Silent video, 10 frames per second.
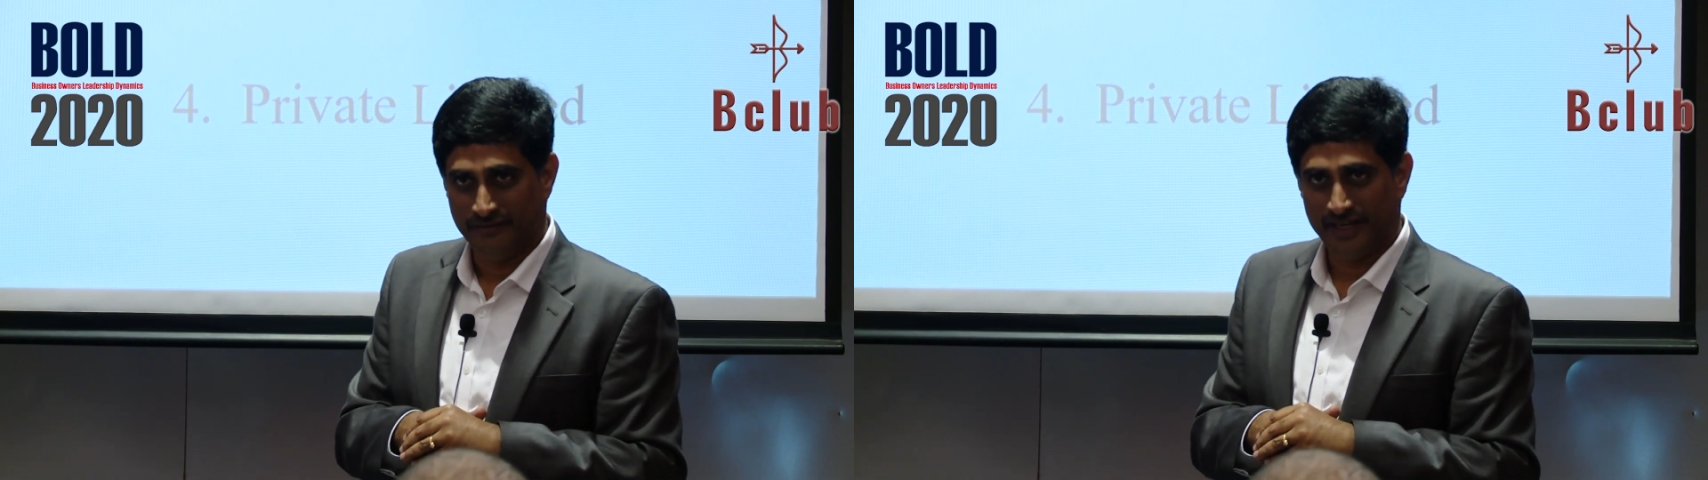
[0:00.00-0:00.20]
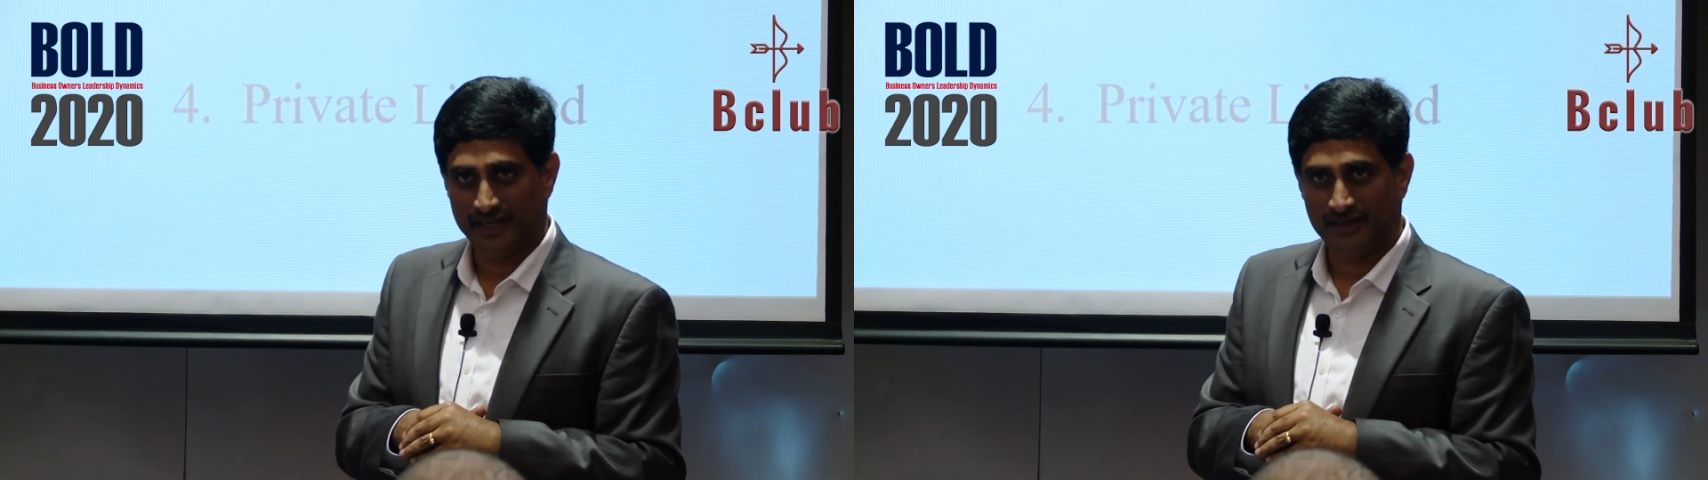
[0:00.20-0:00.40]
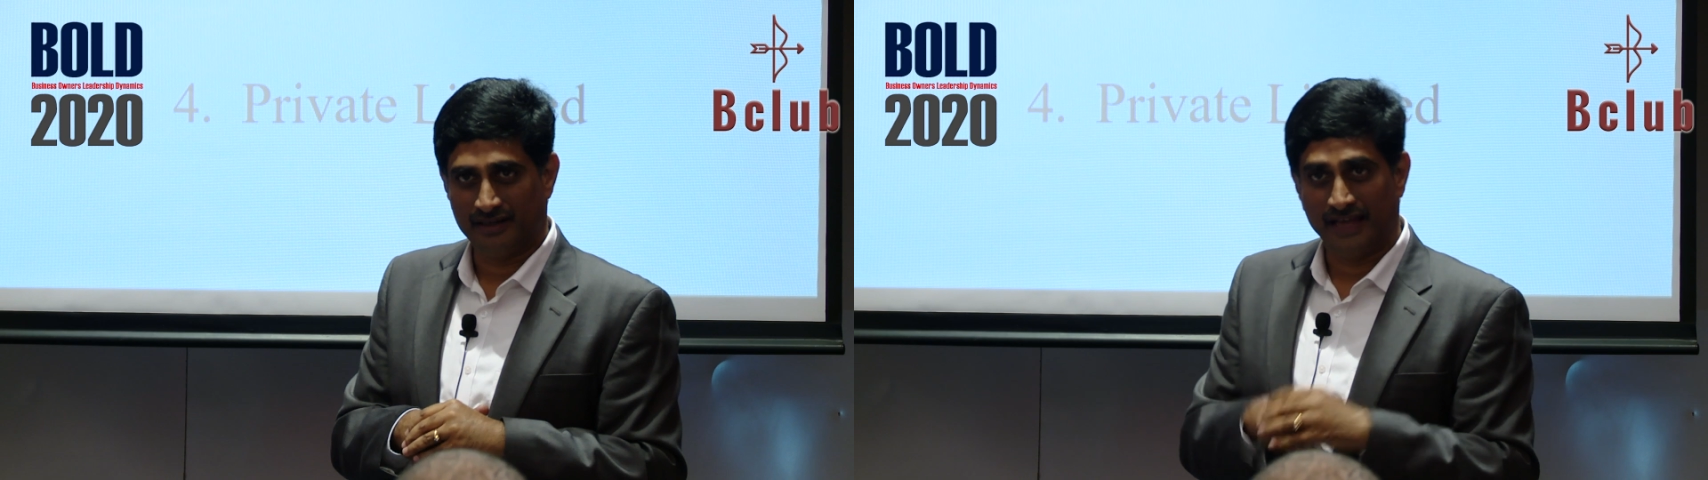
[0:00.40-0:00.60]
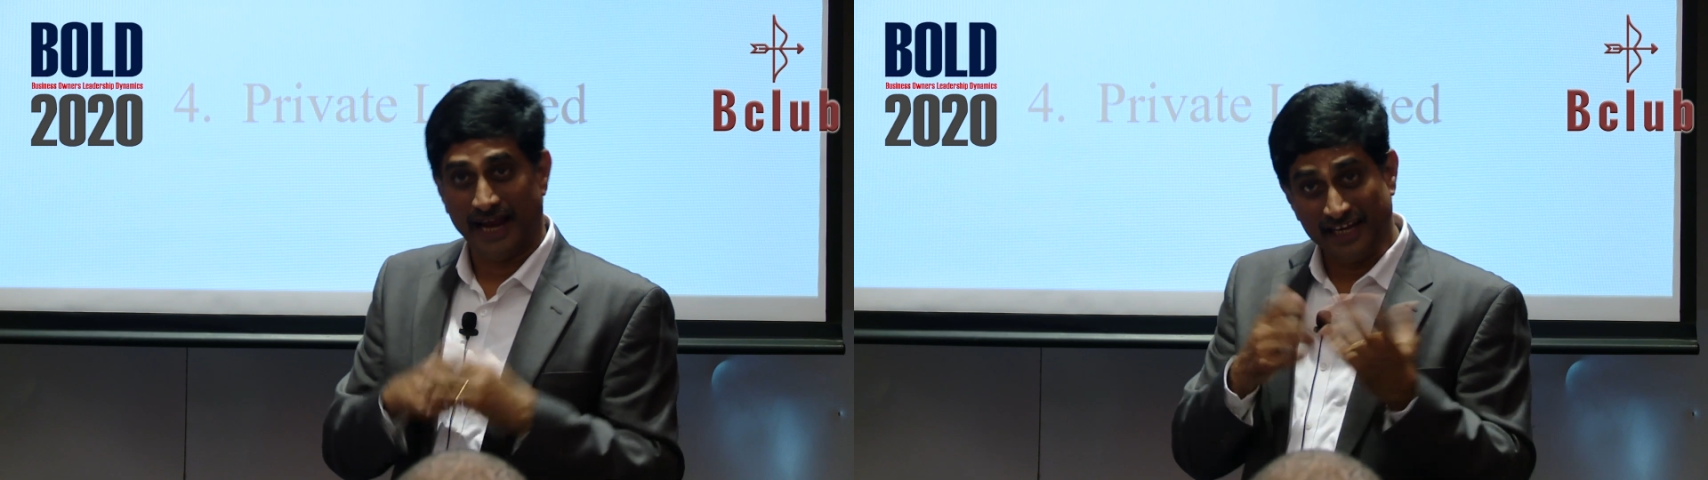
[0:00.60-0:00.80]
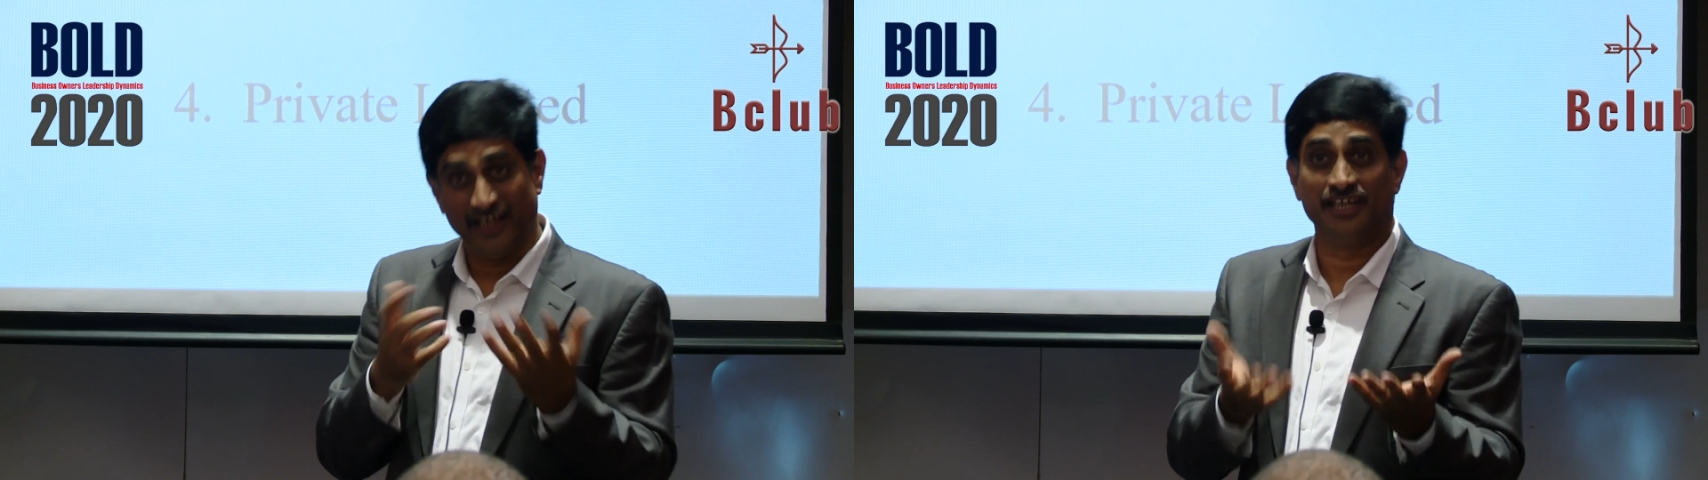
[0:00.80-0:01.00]
Where the
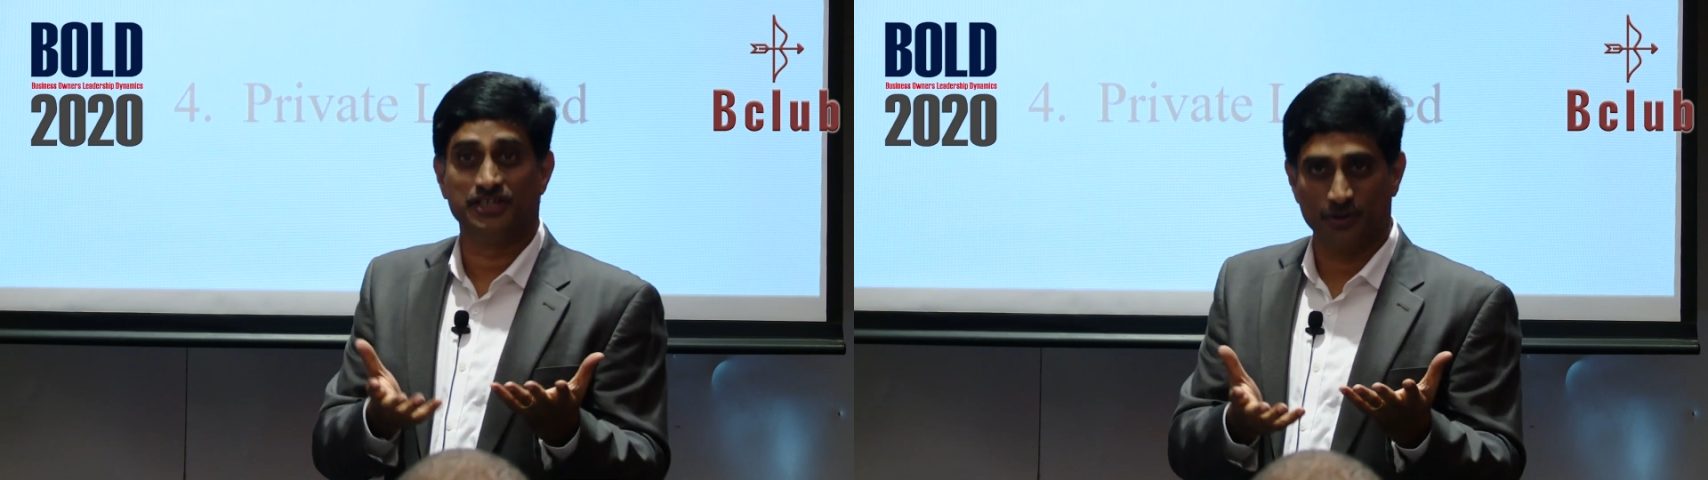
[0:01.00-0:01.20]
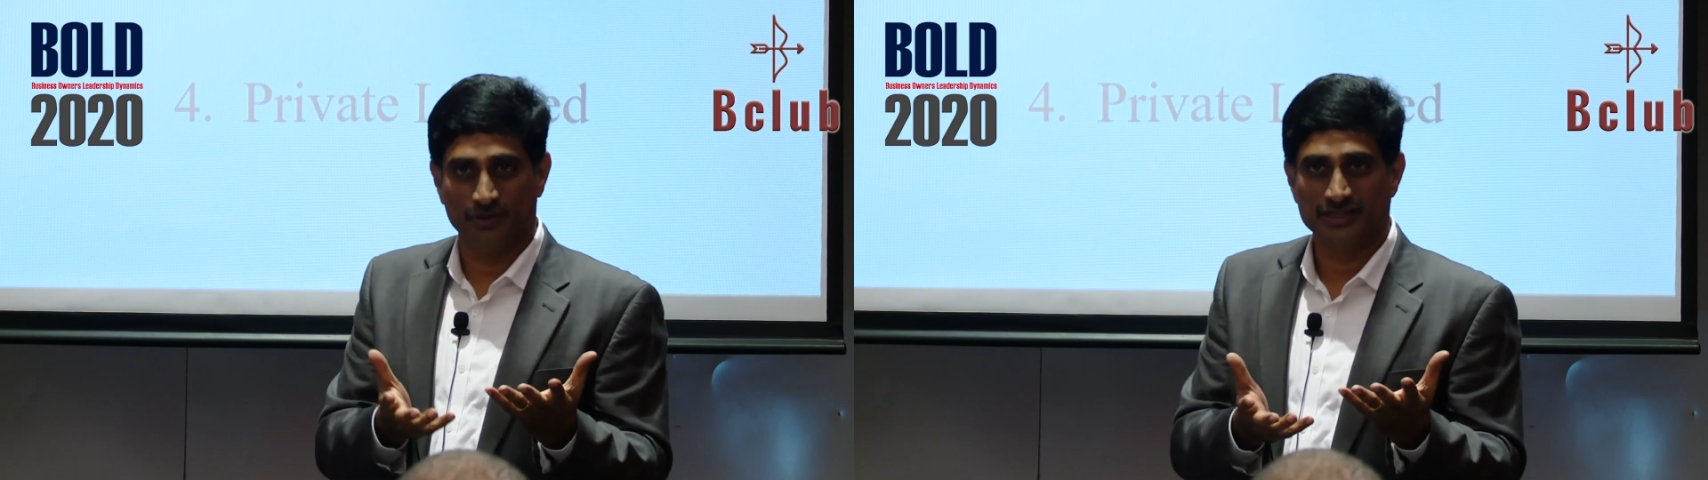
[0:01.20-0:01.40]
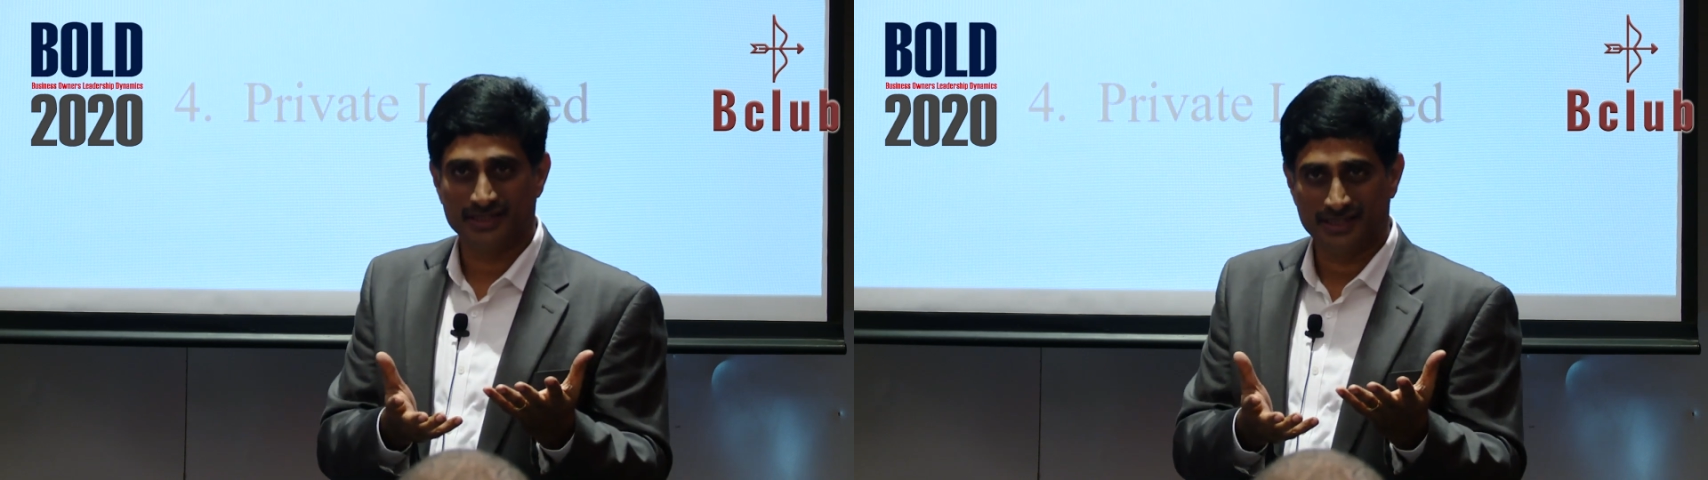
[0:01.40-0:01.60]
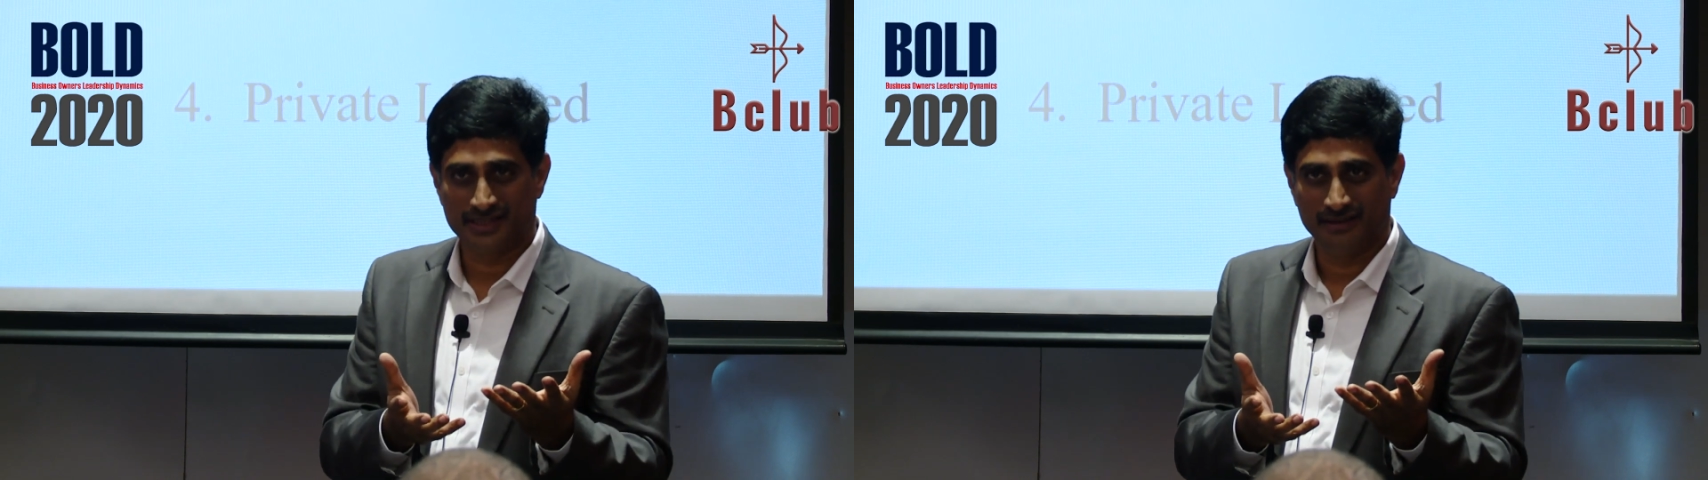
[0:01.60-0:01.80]
idea is yours